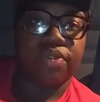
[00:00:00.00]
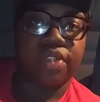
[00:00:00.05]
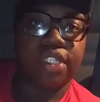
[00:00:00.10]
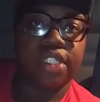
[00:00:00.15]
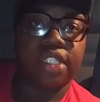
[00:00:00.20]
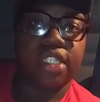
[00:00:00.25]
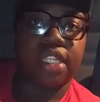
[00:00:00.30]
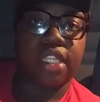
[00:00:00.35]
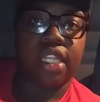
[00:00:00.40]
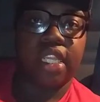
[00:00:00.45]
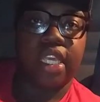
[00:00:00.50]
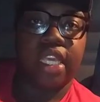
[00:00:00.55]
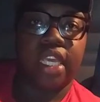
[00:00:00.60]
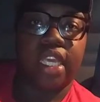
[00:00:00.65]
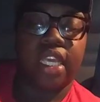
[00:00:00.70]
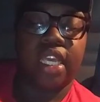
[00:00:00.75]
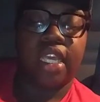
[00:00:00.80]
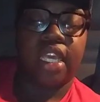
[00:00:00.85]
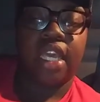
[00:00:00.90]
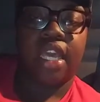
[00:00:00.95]

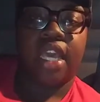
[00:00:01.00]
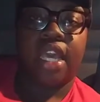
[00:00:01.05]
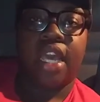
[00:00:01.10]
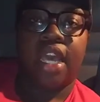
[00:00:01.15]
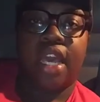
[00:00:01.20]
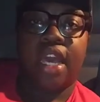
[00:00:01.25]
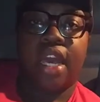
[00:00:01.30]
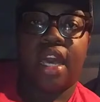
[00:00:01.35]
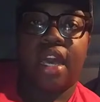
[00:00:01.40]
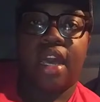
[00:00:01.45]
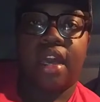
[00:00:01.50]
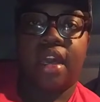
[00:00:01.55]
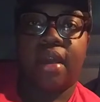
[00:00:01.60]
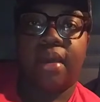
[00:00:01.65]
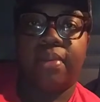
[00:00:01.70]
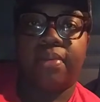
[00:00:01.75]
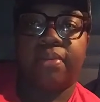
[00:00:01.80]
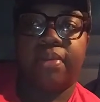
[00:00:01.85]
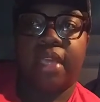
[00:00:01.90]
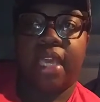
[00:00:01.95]
recently
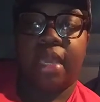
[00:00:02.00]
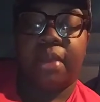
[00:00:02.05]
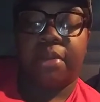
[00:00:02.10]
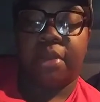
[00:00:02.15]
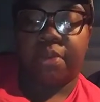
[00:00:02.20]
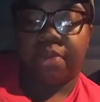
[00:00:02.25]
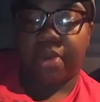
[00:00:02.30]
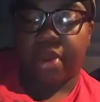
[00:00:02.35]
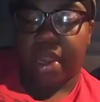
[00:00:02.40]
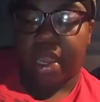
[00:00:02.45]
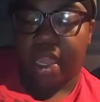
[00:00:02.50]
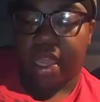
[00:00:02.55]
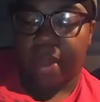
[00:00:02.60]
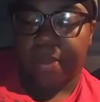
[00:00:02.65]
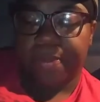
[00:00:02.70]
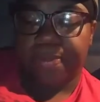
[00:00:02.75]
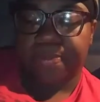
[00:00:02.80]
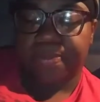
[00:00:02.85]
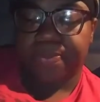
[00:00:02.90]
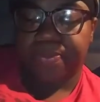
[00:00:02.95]
came to
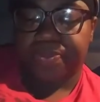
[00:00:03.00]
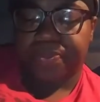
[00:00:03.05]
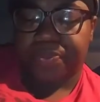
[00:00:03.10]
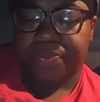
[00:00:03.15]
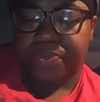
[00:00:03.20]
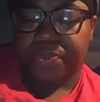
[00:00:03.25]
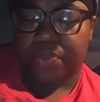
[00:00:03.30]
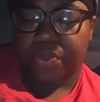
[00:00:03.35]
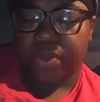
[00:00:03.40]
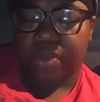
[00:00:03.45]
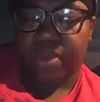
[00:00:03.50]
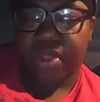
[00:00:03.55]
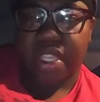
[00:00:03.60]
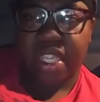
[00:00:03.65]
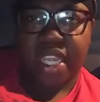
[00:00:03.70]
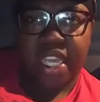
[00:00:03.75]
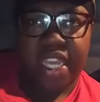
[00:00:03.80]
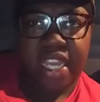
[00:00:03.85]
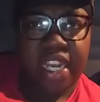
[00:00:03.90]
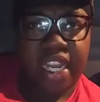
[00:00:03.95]
prom,
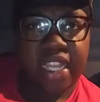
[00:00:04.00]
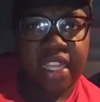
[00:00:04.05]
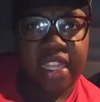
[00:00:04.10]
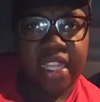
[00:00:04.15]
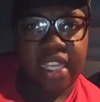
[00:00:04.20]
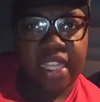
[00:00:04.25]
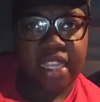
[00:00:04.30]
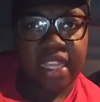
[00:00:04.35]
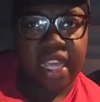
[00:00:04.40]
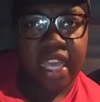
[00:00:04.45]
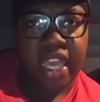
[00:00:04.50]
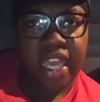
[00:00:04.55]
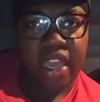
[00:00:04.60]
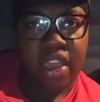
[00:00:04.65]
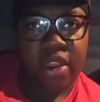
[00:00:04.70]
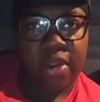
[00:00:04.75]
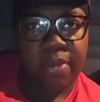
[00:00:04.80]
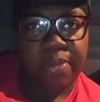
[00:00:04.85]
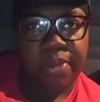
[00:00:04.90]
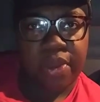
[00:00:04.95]
and I think they
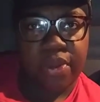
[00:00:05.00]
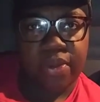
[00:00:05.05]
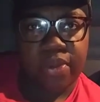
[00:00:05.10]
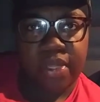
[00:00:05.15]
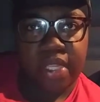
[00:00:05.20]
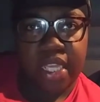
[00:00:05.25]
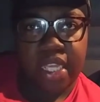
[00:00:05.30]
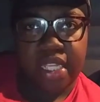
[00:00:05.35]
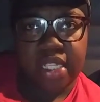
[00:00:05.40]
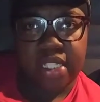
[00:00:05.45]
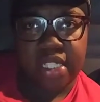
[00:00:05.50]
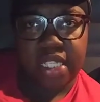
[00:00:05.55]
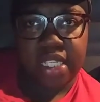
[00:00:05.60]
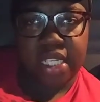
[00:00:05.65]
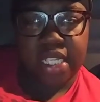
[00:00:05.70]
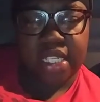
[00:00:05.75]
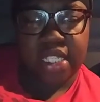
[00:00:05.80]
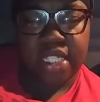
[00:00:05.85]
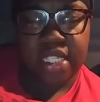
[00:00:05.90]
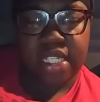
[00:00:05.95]
are both in
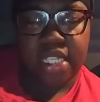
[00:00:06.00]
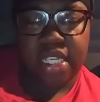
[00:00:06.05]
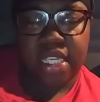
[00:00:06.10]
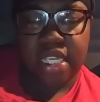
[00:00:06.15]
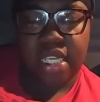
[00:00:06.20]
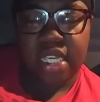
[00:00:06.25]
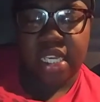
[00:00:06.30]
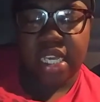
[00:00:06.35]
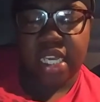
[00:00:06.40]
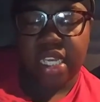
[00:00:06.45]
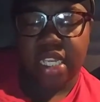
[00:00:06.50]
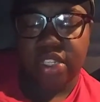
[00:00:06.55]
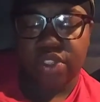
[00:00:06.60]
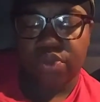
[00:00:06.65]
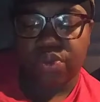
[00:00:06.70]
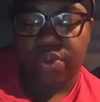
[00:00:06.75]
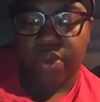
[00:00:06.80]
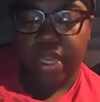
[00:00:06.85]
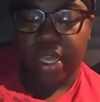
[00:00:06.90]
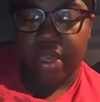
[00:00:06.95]
TNT as
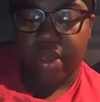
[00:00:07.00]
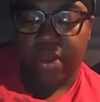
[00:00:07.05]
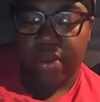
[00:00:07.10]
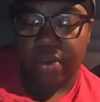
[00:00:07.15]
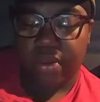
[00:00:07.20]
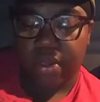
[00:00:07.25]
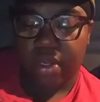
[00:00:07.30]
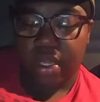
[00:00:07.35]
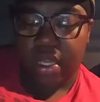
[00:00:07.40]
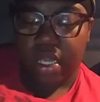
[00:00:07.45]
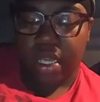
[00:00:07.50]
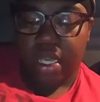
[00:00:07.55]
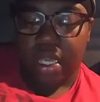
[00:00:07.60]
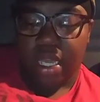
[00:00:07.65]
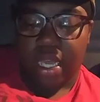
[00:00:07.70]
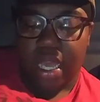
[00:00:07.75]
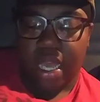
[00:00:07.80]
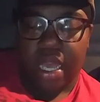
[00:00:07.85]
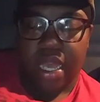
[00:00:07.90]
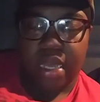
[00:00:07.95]
well.
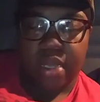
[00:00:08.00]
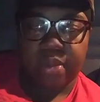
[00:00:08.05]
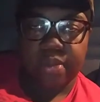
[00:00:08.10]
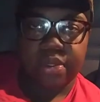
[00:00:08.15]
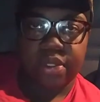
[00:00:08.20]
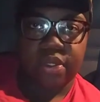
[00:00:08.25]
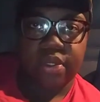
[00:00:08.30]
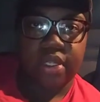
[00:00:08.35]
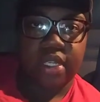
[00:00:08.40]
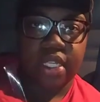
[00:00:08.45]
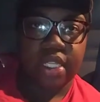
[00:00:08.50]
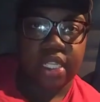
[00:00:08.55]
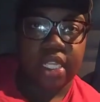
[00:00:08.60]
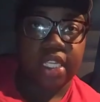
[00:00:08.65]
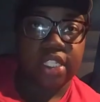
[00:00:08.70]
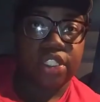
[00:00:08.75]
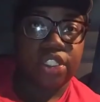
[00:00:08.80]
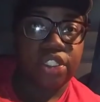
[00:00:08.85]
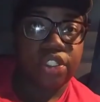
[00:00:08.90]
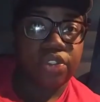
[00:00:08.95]
So good
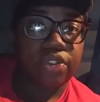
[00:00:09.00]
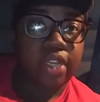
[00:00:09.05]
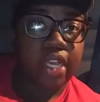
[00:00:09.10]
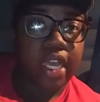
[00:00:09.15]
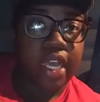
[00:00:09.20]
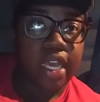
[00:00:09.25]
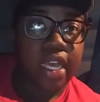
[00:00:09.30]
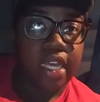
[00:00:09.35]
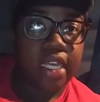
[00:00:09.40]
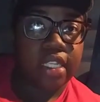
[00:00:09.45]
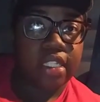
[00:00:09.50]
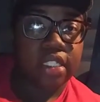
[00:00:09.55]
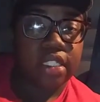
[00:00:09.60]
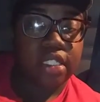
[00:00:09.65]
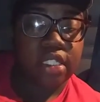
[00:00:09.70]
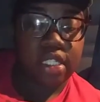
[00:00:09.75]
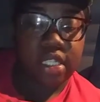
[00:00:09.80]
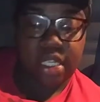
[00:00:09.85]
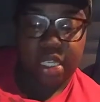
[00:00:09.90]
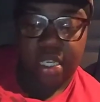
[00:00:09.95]
luck to you
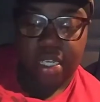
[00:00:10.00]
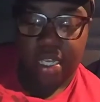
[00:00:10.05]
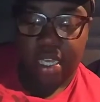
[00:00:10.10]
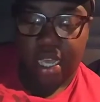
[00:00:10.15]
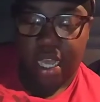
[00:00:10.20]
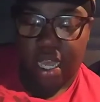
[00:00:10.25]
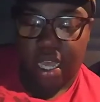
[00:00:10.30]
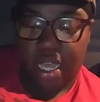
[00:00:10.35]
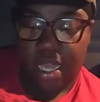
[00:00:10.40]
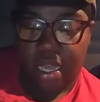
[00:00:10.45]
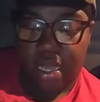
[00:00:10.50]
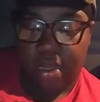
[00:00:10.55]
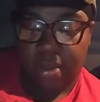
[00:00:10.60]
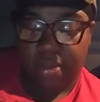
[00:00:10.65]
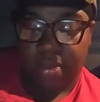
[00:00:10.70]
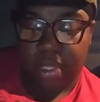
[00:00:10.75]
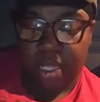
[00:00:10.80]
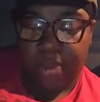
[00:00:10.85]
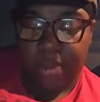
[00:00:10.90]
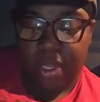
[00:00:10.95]
guys.
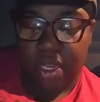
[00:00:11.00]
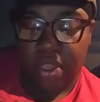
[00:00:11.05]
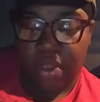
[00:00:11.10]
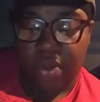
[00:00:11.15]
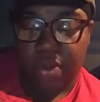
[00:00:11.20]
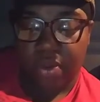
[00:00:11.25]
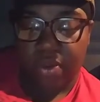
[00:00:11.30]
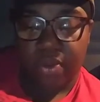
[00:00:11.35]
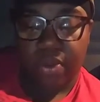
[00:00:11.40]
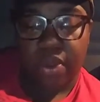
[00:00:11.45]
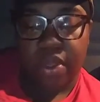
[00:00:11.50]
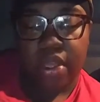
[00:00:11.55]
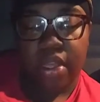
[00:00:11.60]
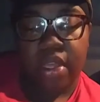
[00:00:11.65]
Let me know